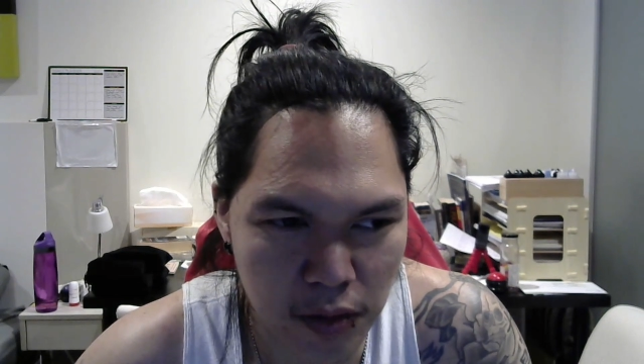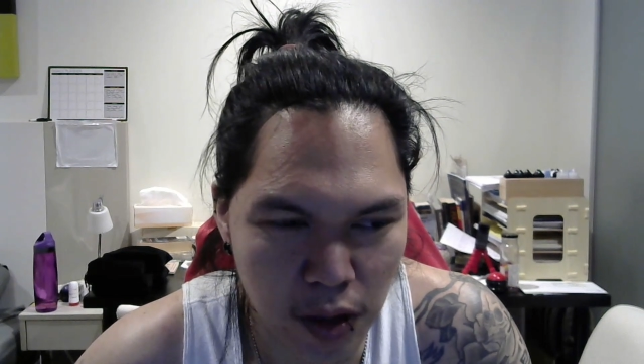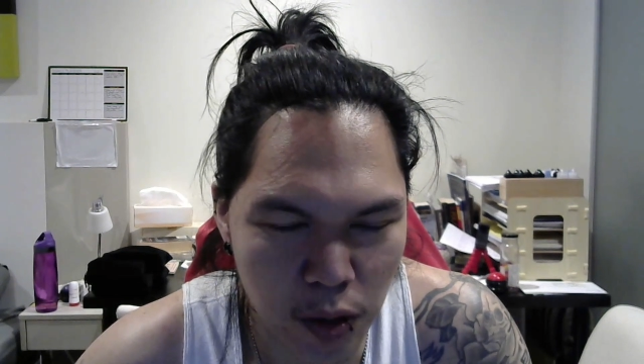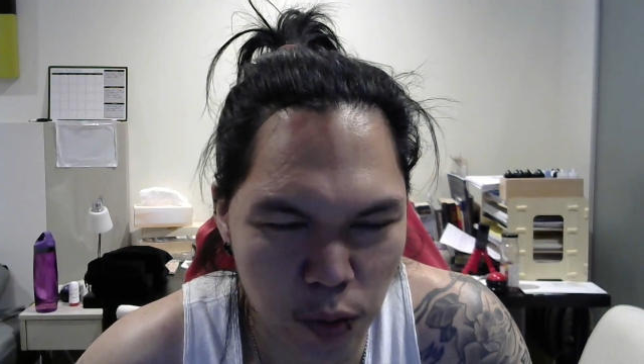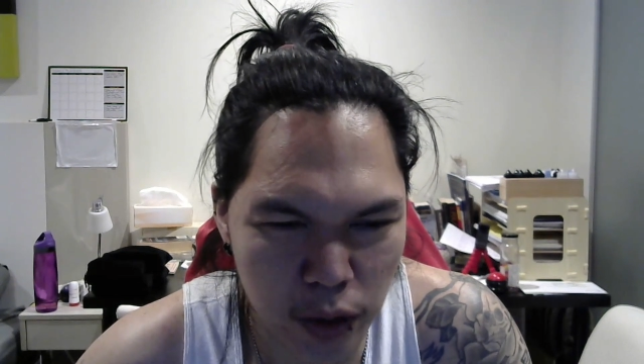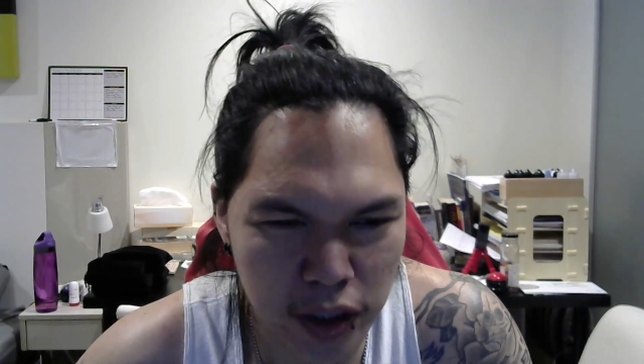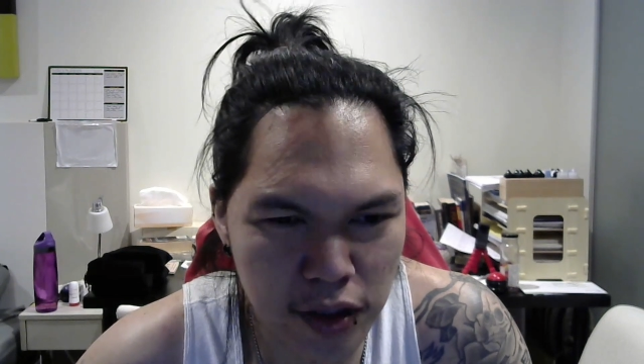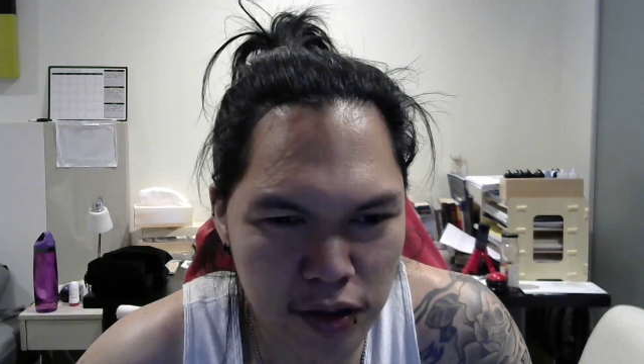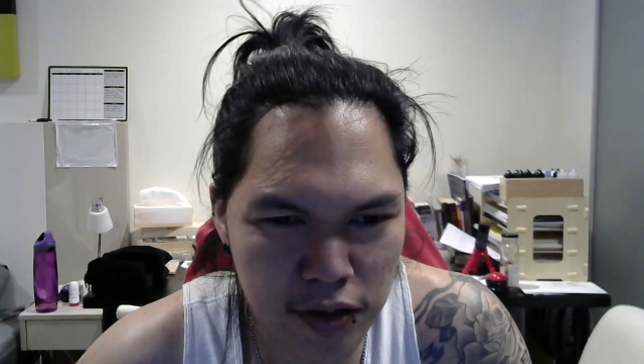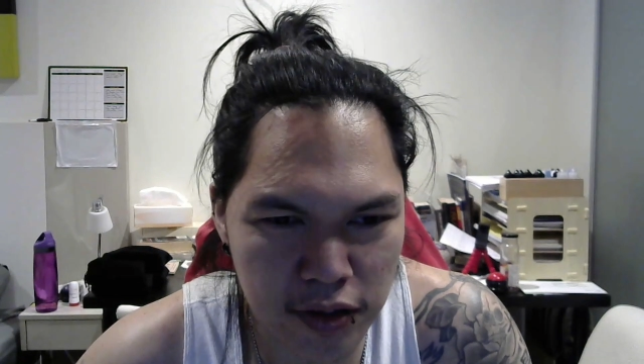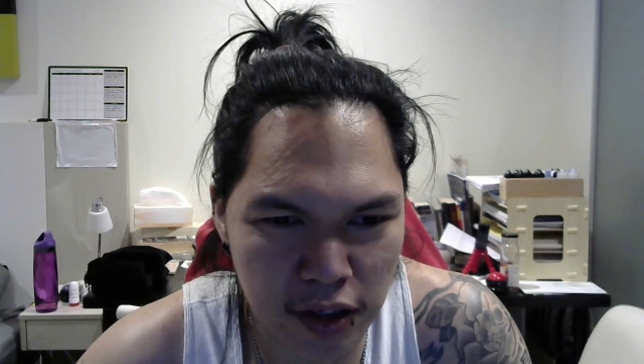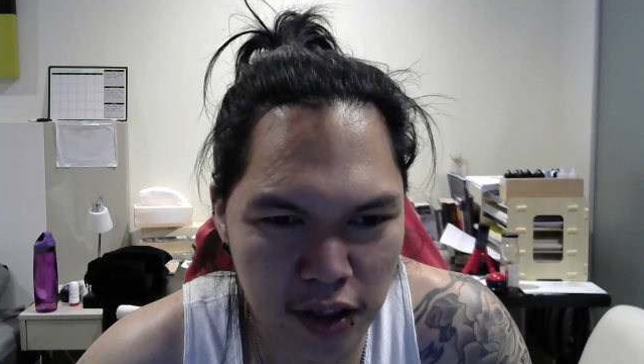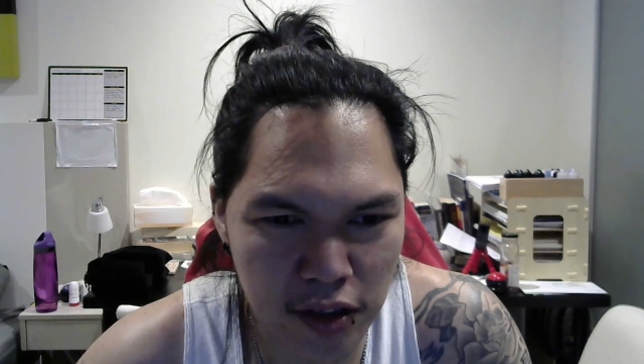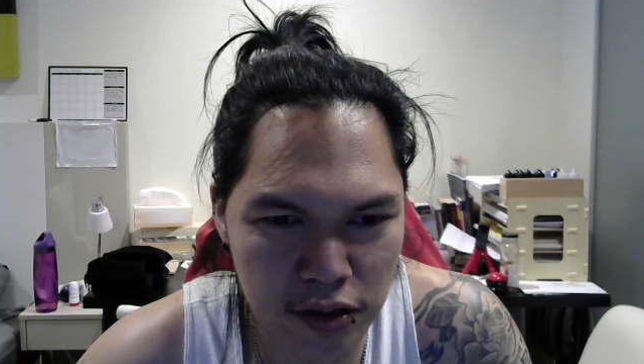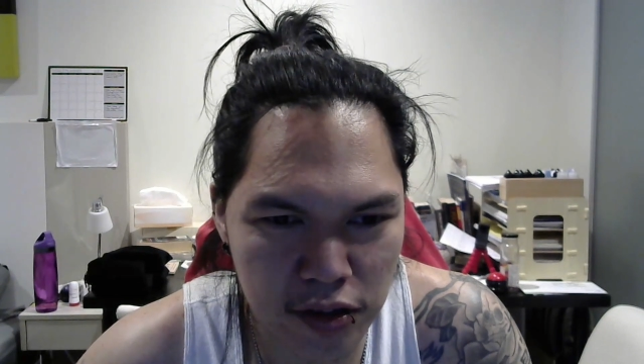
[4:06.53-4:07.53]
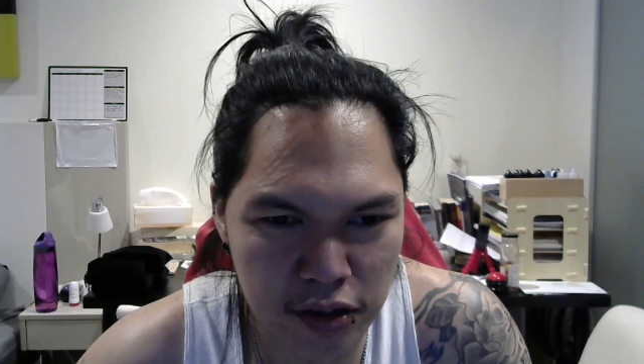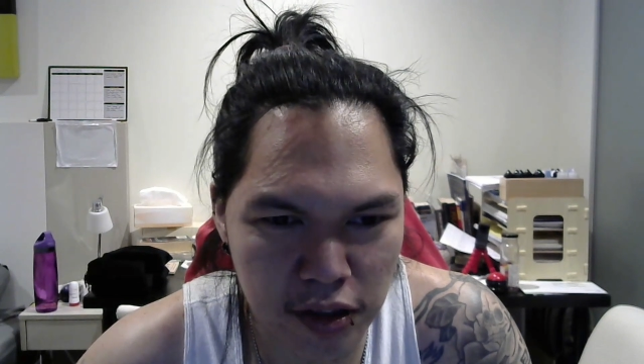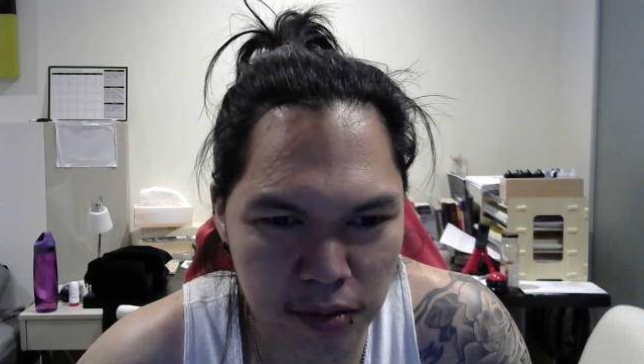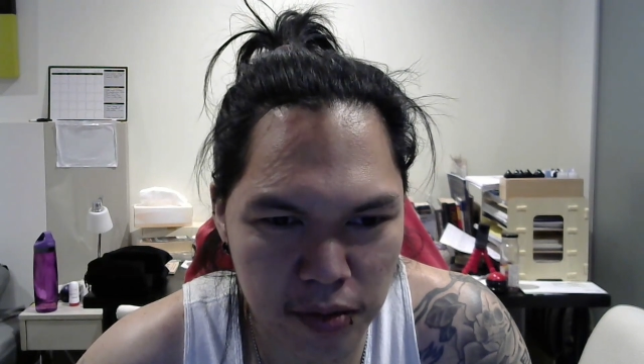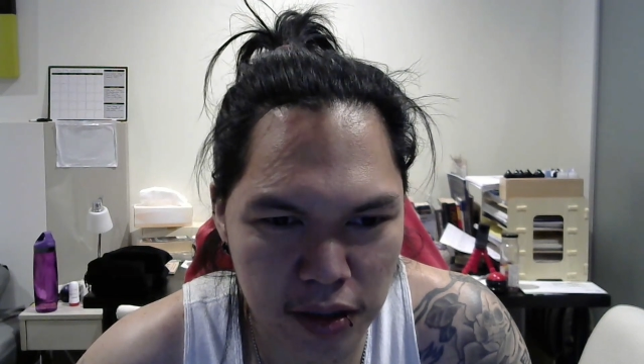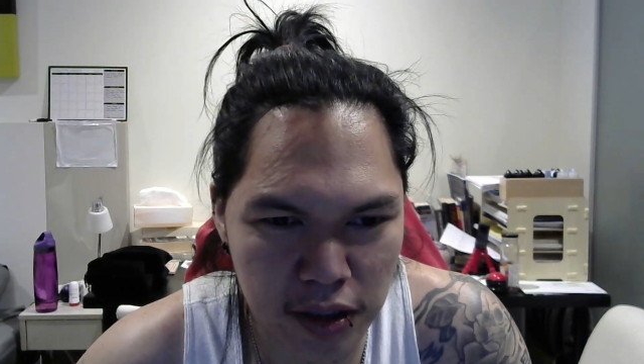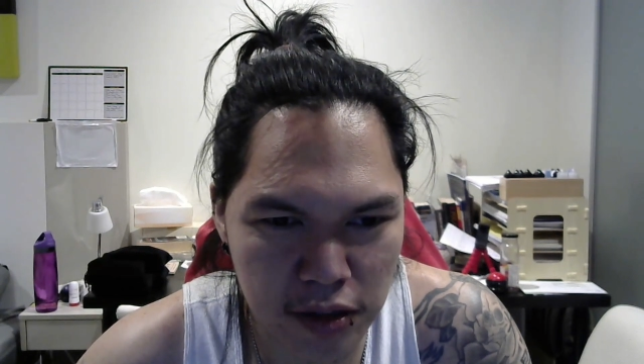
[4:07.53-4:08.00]
when he's set on
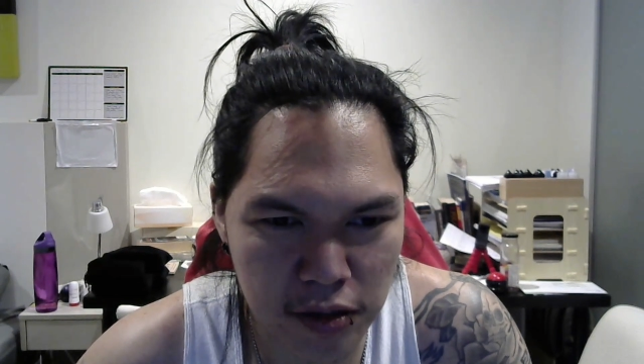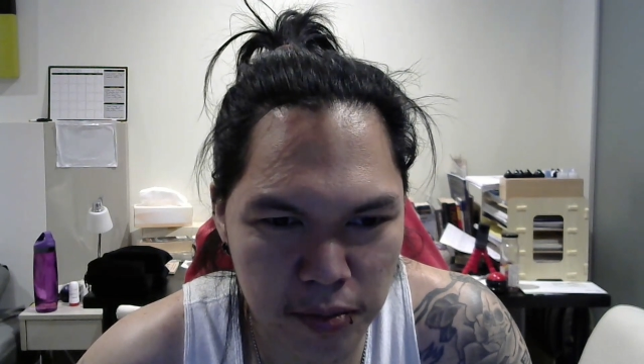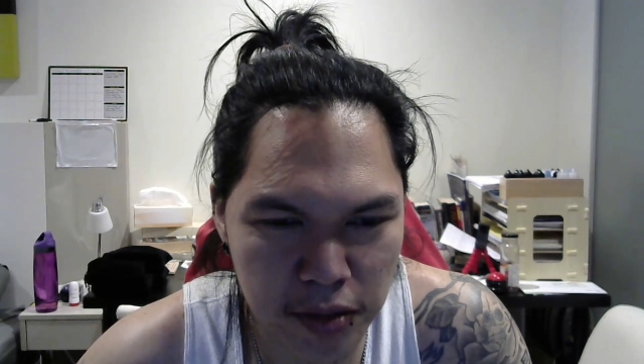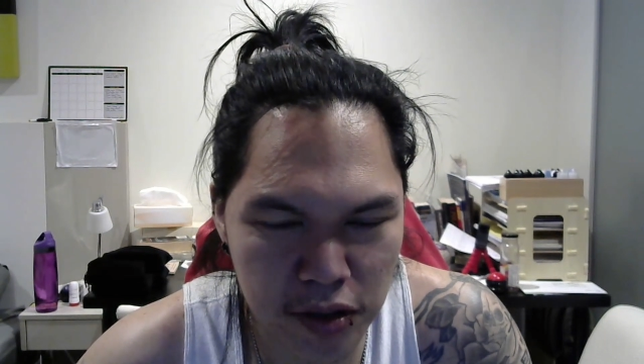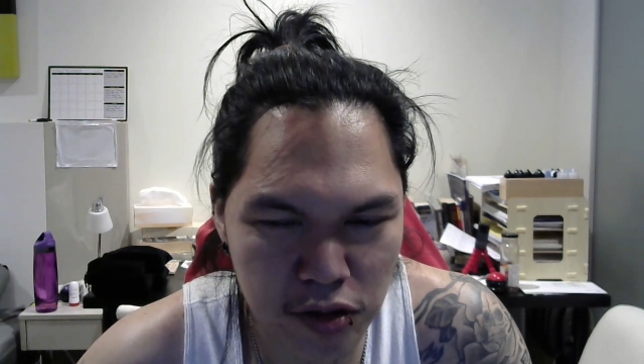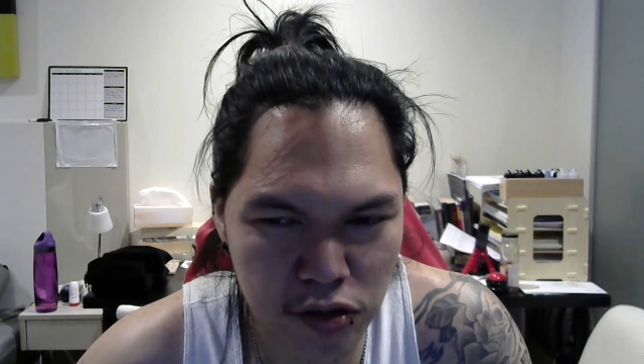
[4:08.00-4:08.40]
something, he's a bit